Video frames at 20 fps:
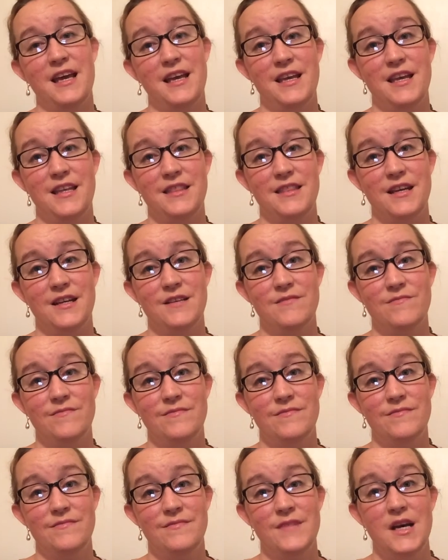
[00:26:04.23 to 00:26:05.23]
can get there.
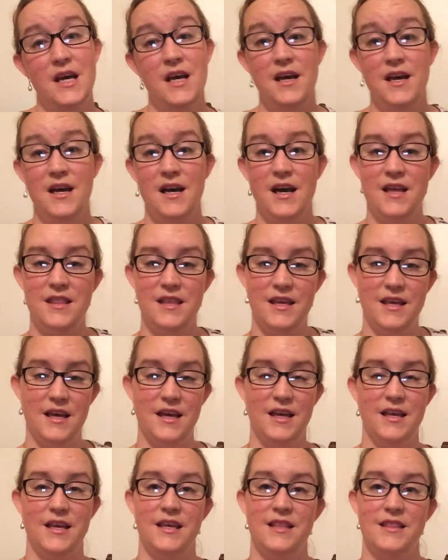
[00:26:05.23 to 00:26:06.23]
I think I
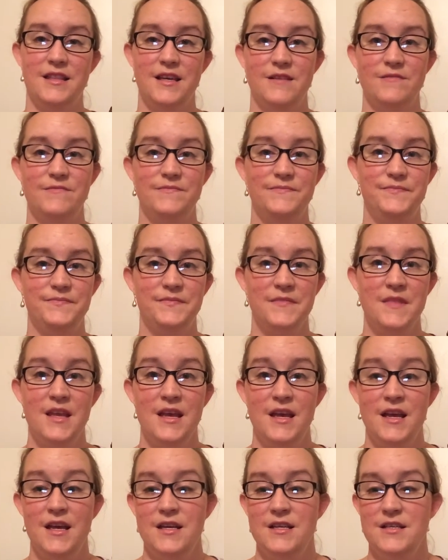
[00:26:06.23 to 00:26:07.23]
can get there.
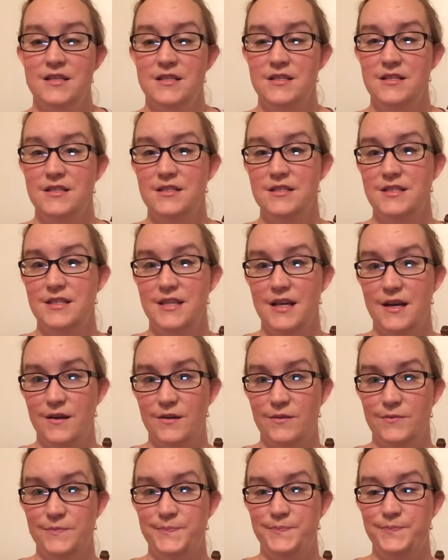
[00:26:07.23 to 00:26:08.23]
So,
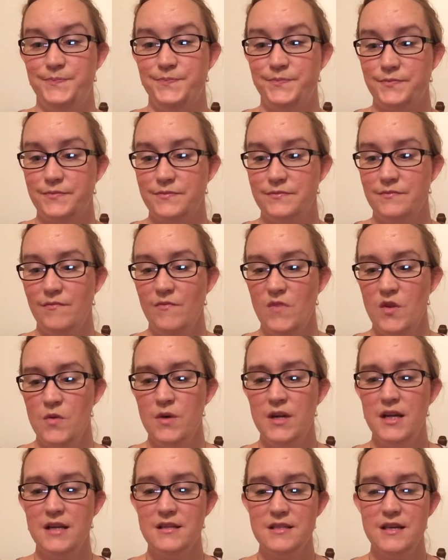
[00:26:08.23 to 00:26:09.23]

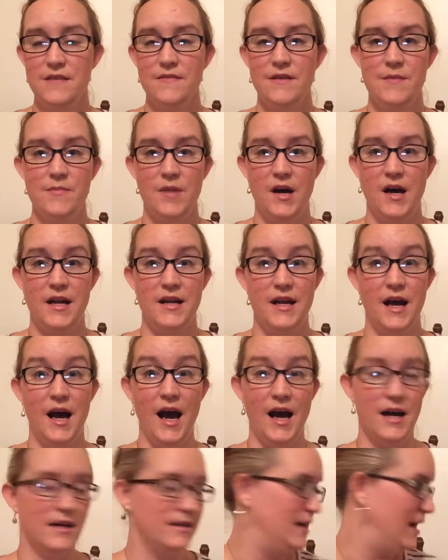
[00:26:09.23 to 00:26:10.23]
what else have I bought?
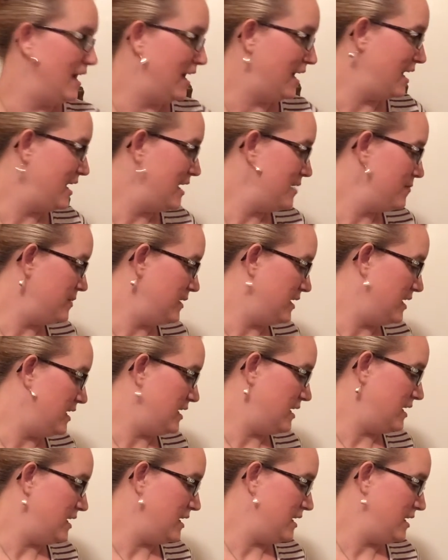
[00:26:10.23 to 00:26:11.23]
I
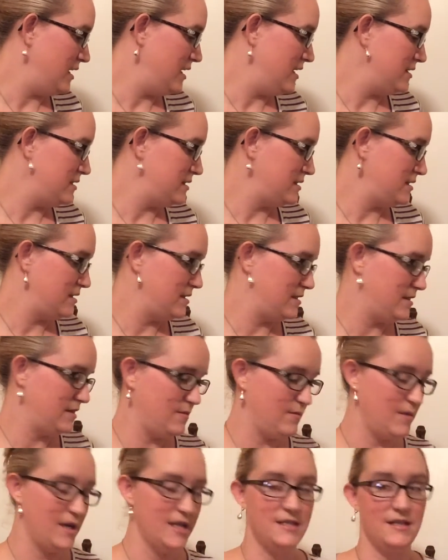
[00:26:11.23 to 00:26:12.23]
bought
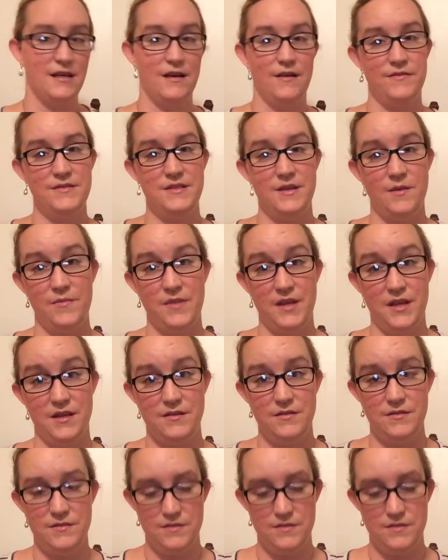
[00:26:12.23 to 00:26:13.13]
myself something